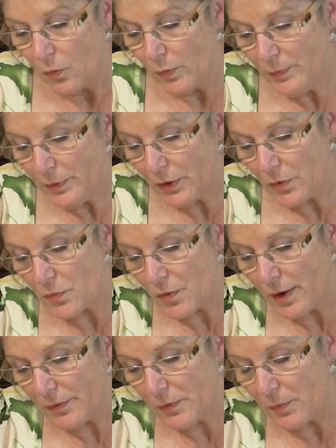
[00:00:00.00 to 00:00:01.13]
When we go
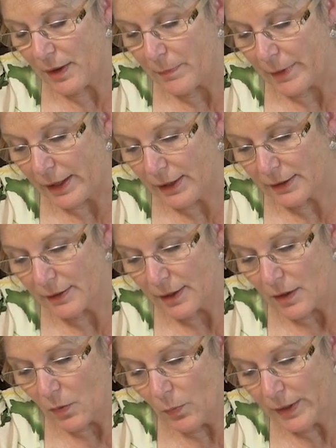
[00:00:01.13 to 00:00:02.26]
right the way back,
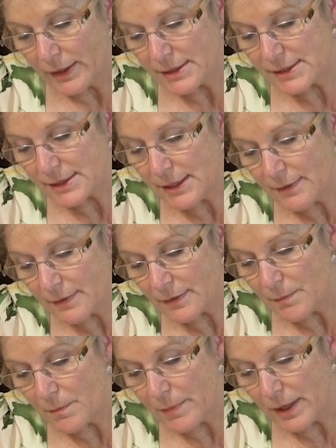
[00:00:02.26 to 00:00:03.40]
we can see that the
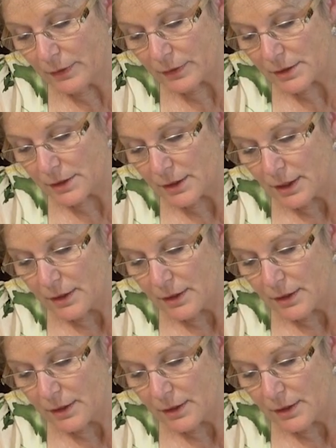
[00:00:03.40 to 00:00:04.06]
mount,